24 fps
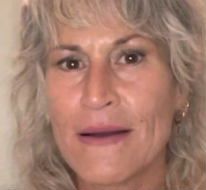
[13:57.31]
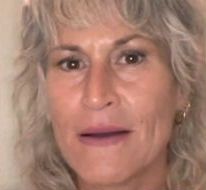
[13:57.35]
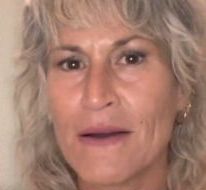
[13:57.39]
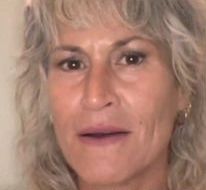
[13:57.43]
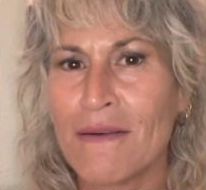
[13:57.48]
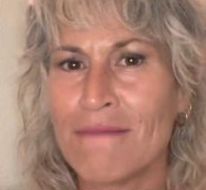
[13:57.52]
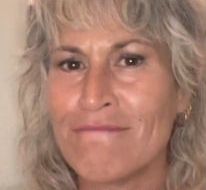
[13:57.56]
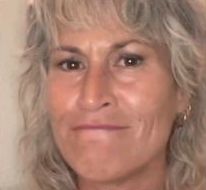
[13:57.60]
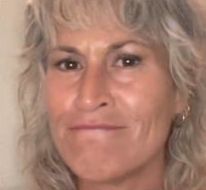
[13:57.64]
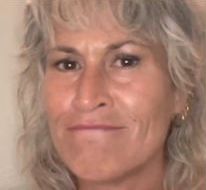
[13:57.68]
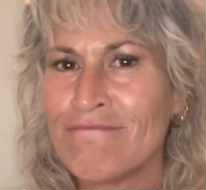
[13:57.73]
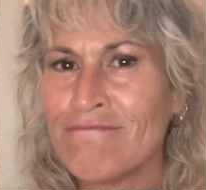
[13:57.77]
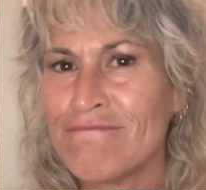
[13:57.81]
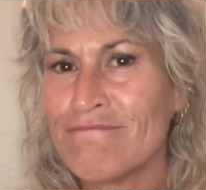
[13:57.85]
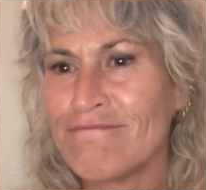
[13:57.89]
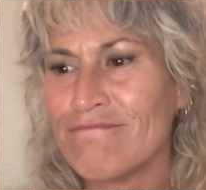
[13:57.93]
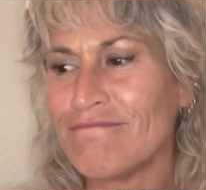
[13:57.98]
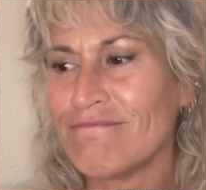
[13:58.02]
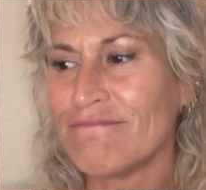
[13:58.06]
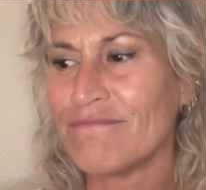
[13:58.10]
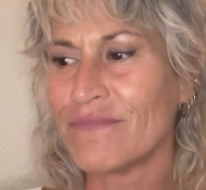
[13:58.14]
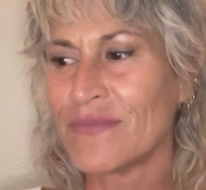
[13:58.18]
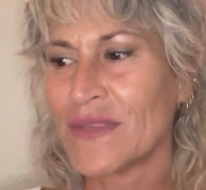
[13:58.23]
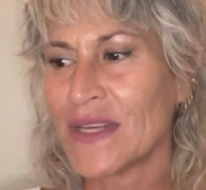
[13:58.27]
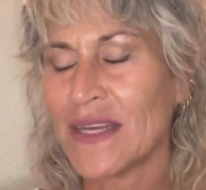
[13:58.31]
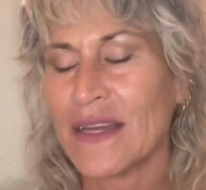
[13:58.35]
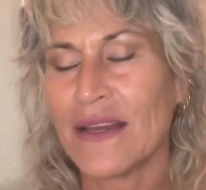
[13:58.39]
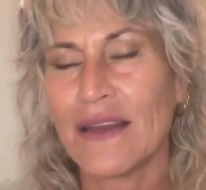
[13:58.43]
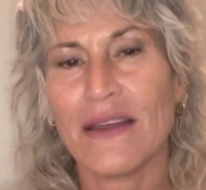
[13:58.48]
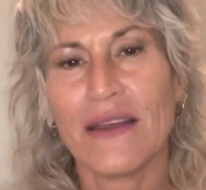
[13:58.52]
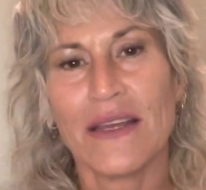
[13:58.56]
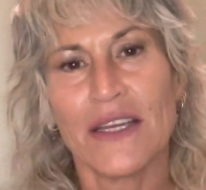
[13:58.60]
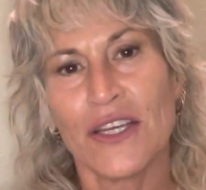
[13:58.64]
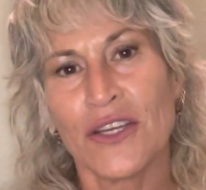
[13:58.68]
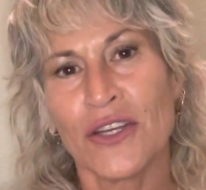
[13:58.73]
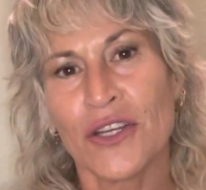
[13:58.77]

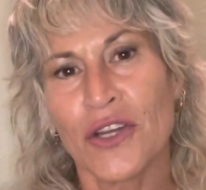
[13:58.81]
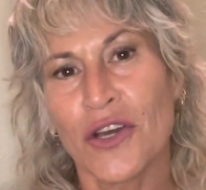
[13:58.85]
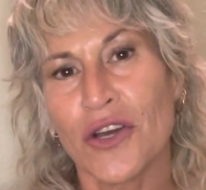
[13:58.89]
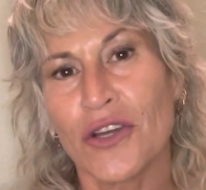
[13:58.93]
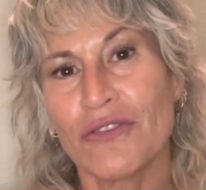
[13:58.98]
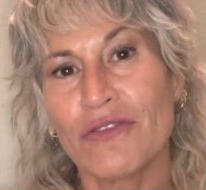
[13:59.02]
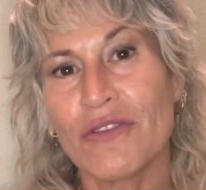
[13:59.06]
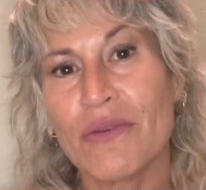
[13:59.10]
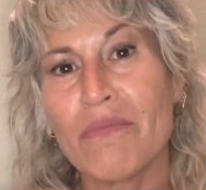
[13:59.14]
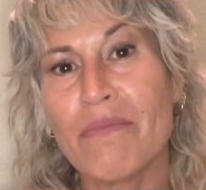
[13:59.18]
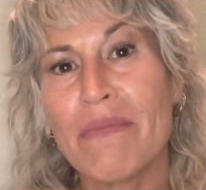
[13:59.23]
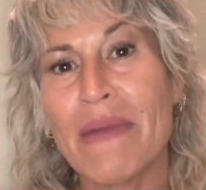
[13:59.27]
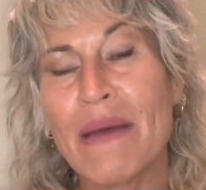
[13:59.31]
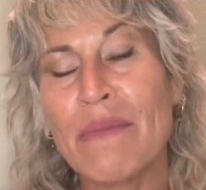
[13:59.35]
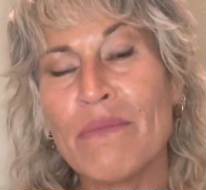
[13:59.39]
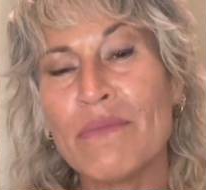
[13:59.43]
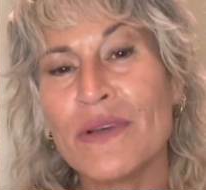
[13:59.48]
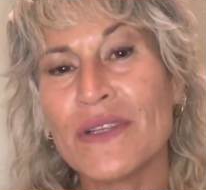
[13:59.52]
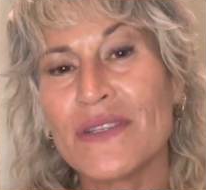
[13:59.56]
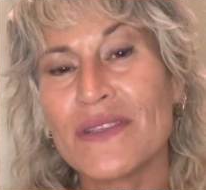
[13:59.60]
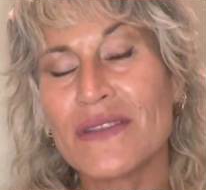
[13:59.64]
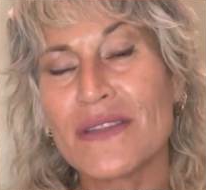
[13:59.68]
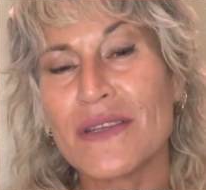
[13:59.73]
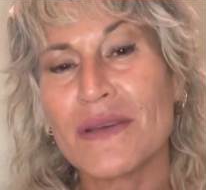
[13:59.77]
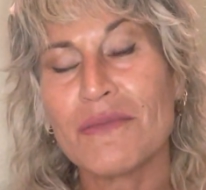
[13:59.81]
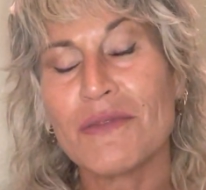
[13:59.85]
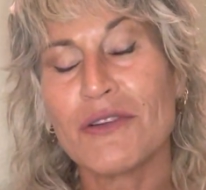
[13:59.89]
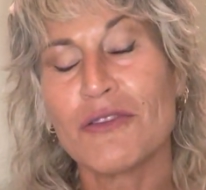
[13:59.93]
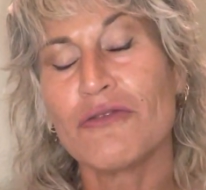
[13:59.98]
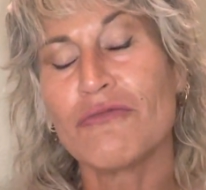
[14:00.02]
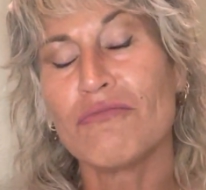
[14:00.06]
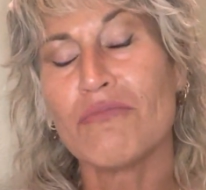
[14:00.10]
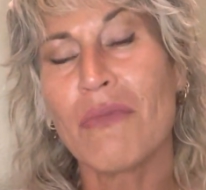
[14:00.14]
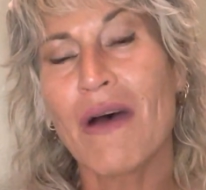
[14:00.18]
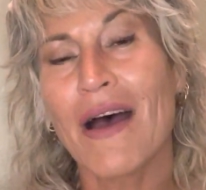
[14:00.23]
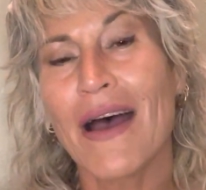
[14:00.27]
it remembers them, it
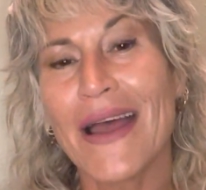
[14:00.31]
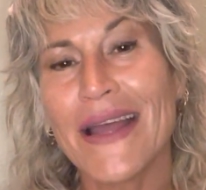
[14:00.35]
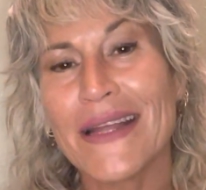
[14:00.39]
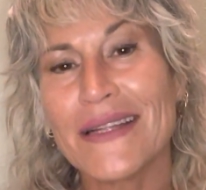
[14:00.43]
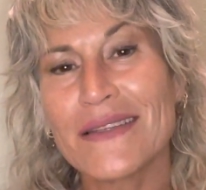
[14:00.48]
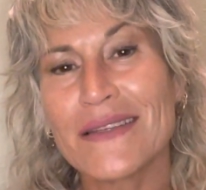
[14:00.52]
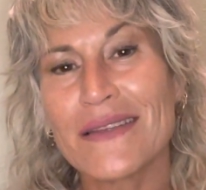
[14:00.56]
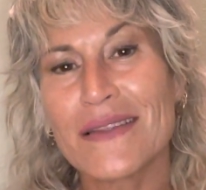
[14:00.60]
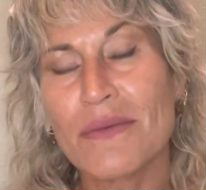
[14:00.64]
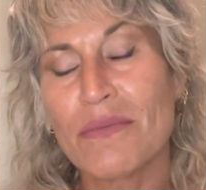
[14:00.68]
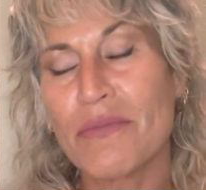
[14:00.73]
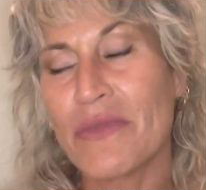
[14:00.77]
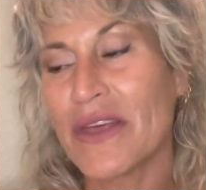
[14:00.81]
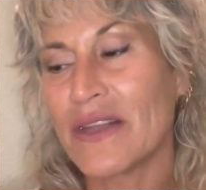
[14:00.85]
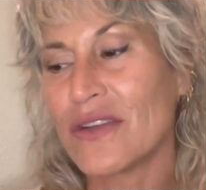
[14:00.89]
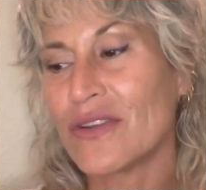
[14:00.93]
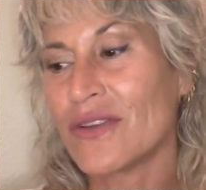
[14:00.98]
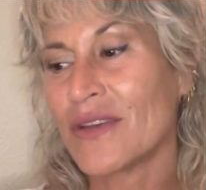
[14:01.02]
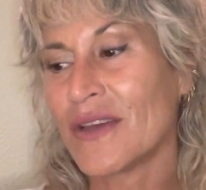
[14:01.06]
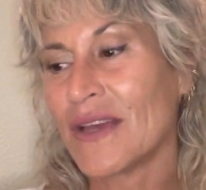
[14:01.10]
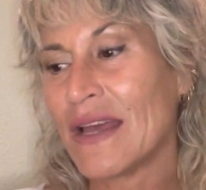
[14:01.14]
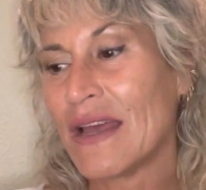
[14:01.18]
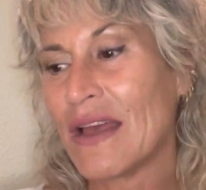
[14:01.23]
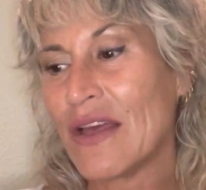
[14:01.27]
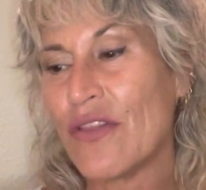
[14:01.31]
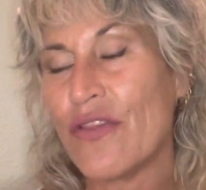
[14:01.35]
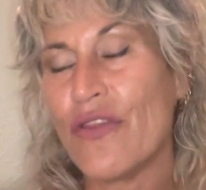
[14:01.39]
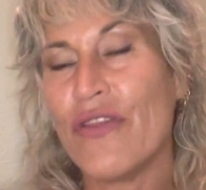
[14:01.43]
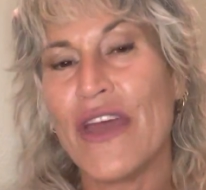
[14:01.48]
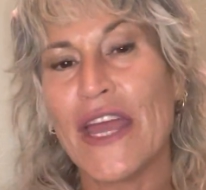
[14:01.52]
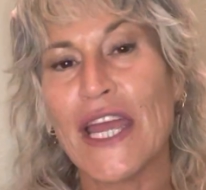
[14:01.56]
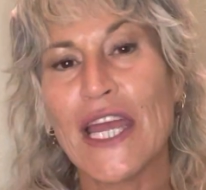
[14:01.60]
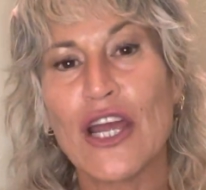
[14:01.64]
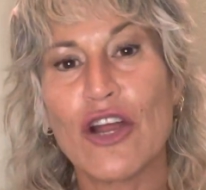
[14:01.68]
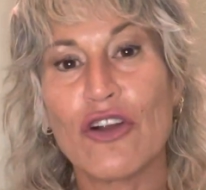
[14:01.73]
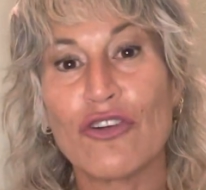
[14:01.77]
reminds them that
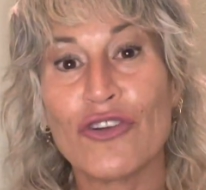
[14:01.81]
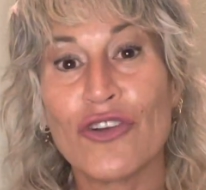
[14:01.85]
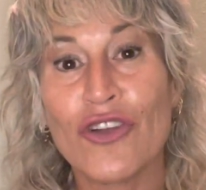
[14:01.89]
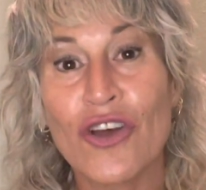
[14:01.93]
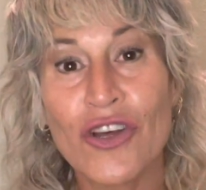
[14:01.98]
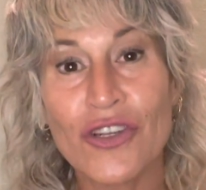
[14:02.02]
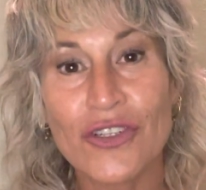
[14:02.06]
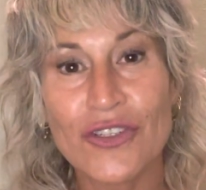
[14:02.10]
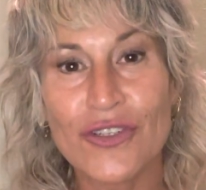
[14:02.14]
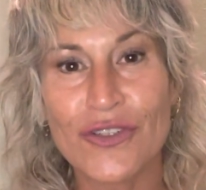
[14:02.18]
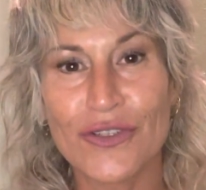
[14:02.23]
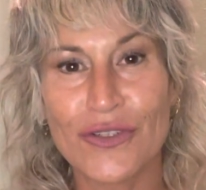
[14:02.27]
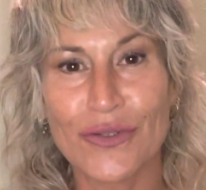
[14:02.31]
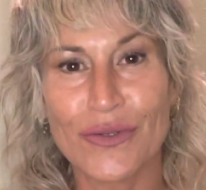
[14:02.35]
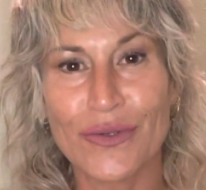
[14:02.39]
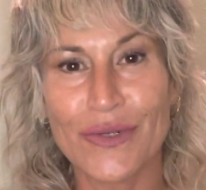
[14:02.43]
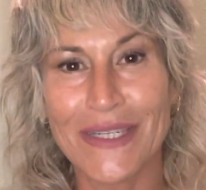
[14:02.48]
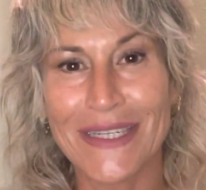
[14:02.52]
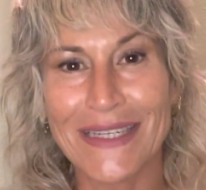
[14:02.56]
they are not doing